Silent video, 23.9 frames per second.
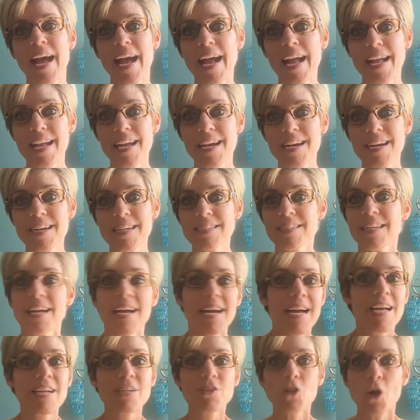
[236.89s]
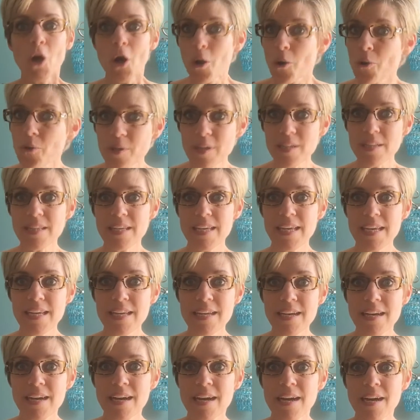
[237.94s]
and
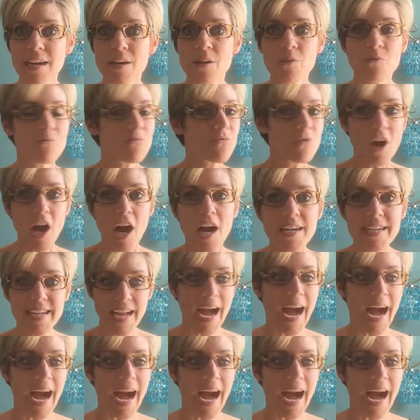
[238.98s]
totally rock